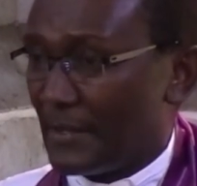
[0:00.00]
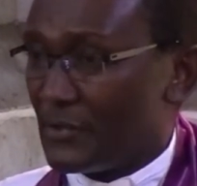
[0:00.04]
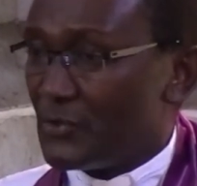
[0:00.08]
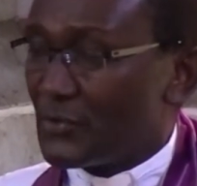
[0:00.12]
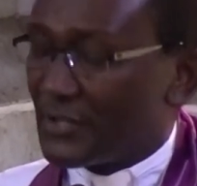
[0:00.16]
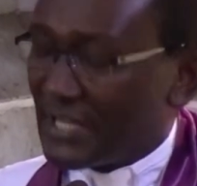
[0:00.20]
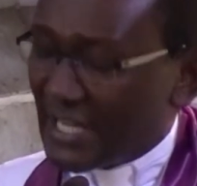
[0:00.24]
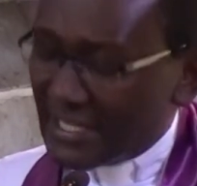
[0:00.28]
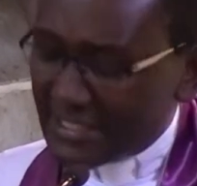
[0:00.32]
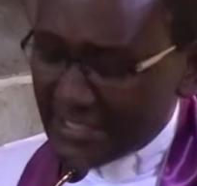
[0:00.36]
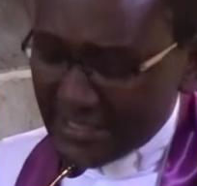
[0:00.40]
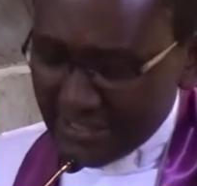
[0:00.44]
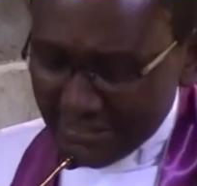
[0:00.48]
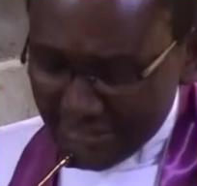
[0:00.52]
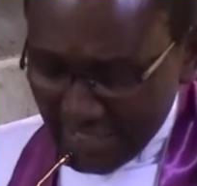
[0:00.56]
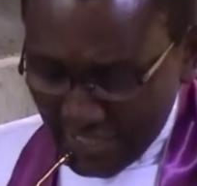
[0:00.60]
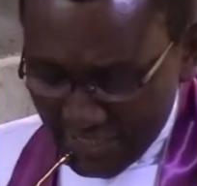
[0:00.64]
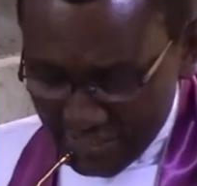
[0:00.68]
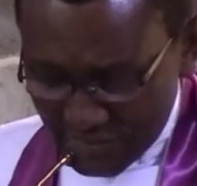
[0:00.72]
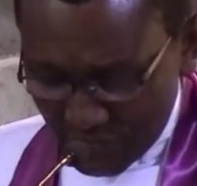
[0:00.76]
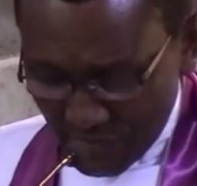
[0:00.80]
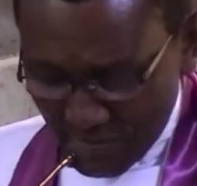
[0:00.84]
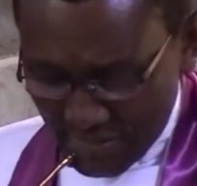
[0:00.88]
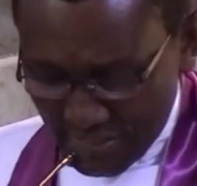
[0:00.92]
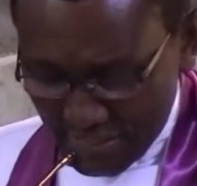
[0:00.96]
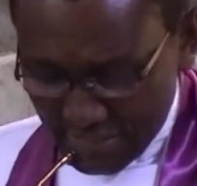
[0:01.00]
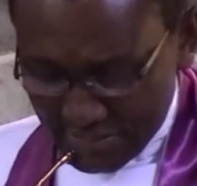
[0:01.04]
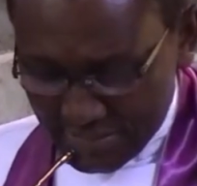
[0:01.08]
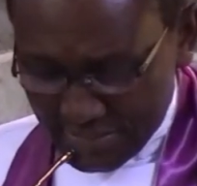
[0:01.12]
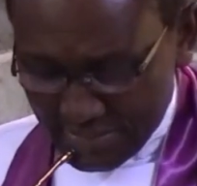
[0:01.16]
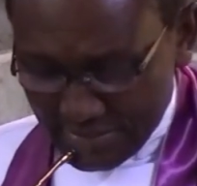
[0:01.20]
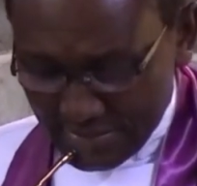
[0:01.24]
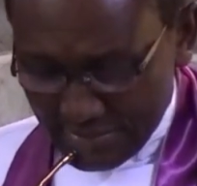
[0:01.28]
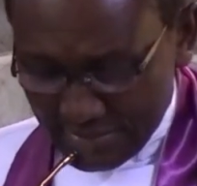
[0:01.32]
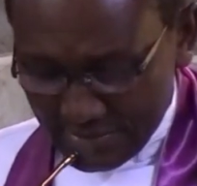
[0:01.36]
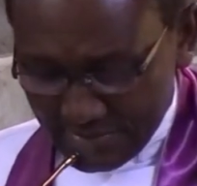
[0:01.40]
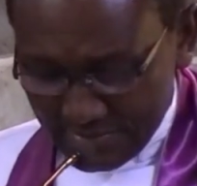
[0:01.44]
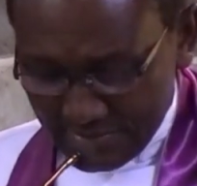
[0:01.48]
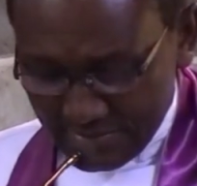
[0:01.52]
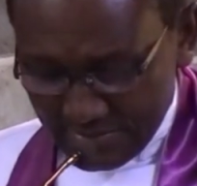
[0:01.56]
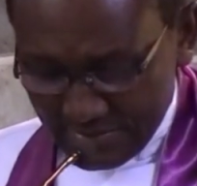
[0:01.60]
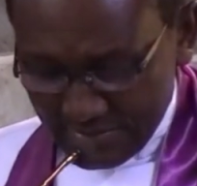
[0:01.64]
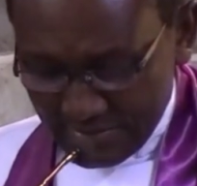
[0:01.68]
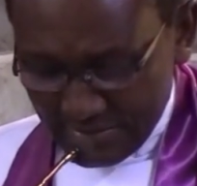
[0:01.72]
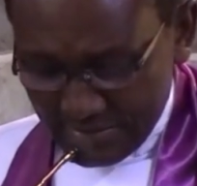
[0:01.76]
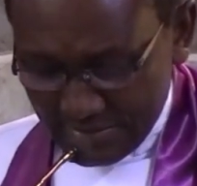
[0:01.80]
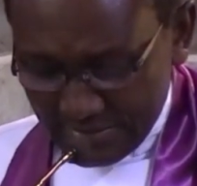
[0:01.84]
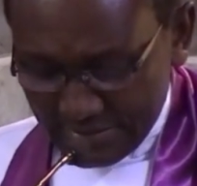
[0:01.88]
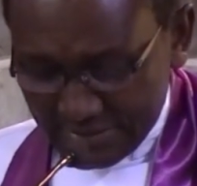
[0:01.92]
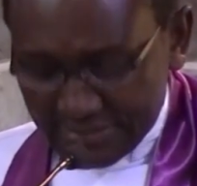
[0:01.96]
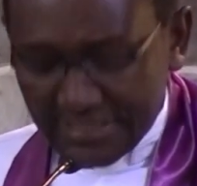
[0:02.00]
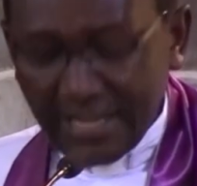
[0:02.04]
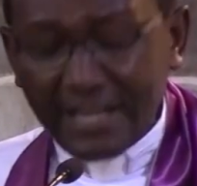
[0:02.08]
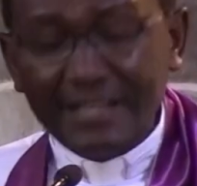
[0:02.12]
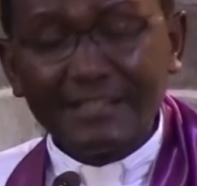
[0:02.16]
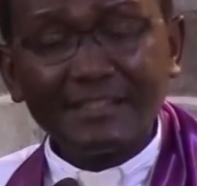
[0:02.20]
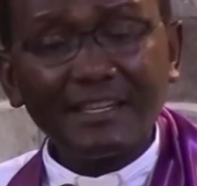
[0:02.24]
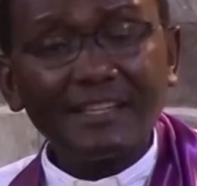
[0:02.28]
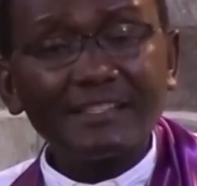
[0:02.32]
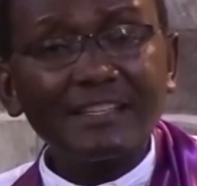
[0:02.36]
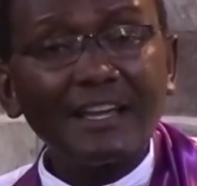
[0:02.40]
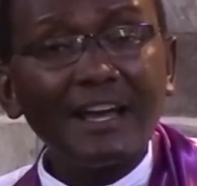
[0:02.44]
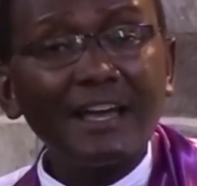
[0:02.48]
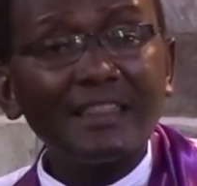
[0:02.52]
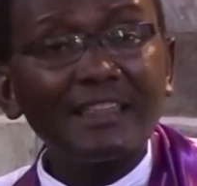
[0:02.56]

You get in touch with it, chances